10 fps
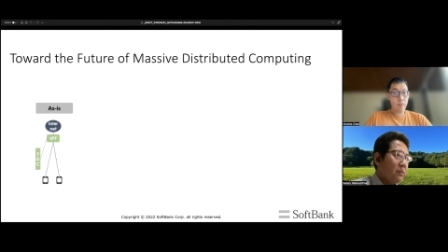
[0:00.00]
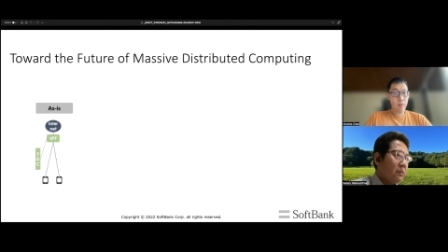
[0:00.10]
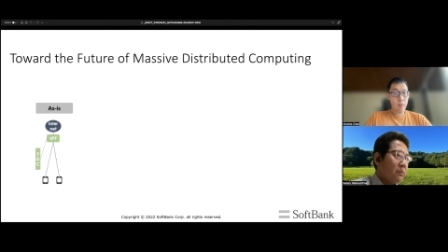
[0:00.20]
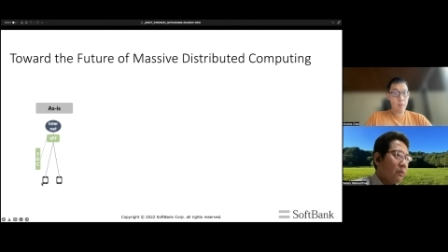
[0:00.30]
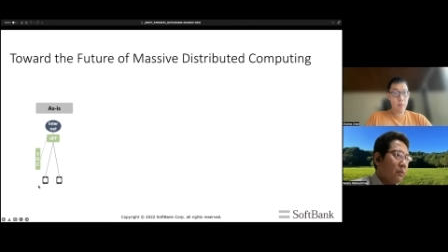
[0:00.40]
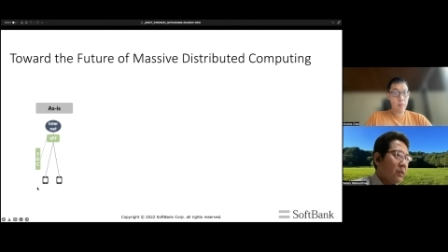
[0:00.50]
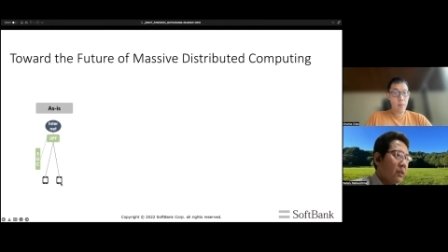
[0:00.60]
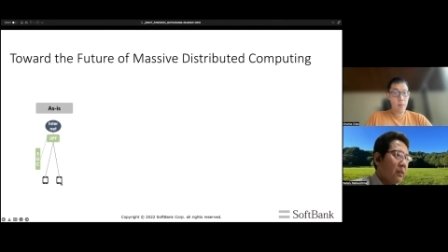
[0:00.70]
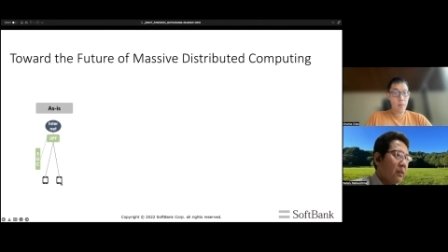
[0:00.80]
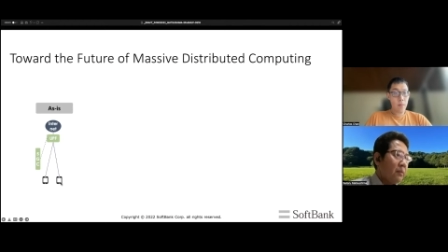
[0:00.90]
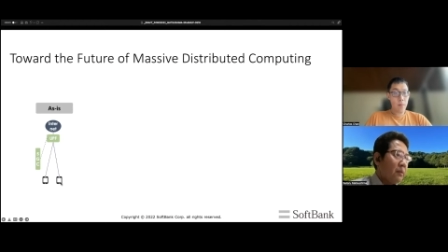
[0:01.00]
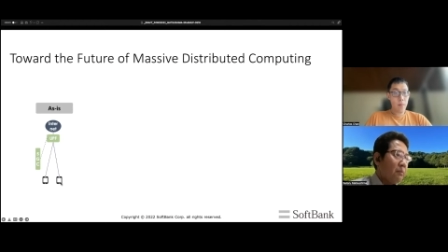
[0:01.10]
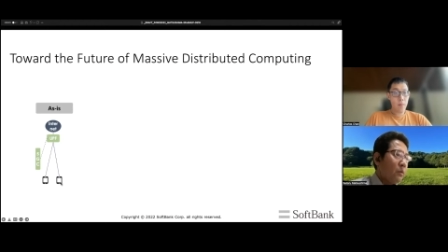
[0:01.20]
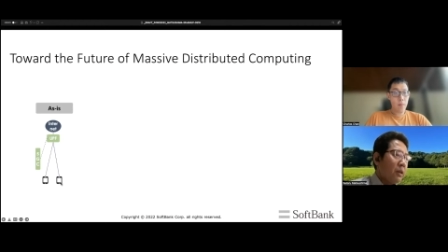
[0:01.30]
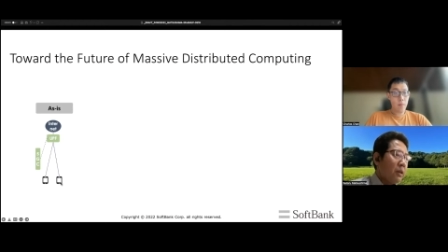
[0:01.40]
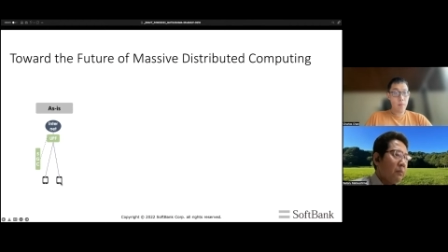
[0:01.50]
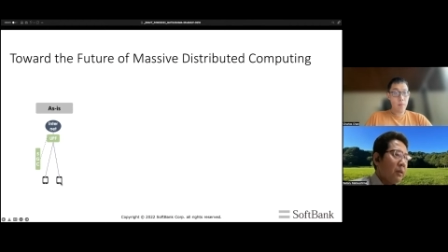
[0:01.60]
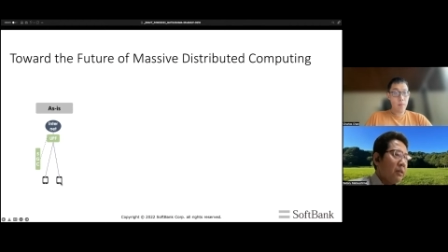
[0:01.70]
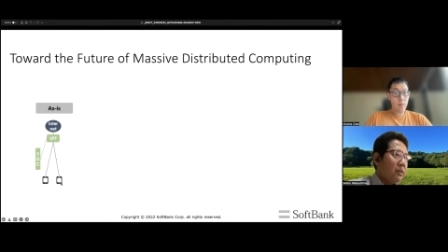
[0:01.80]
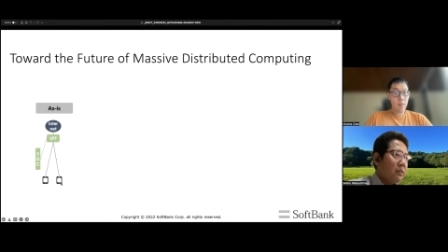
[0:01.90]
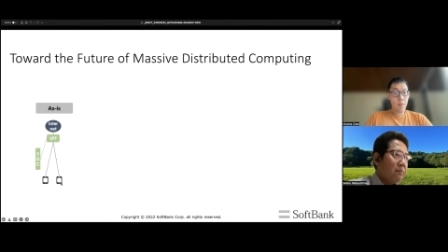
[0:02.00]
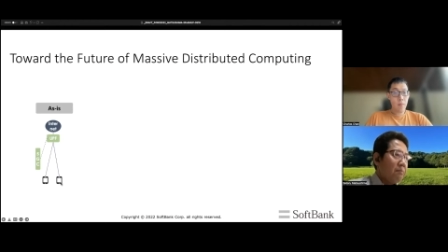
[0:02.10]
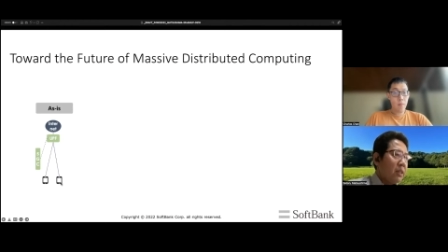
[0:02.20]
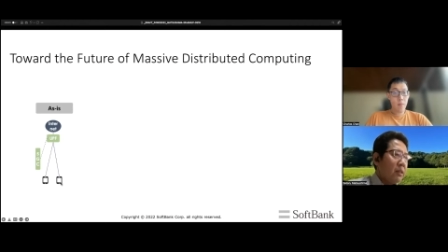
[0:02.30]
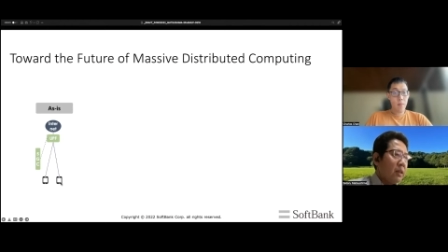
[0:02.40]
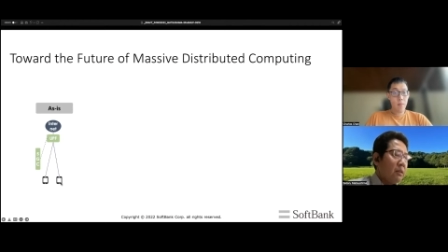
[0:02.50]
for the mobile devices right now.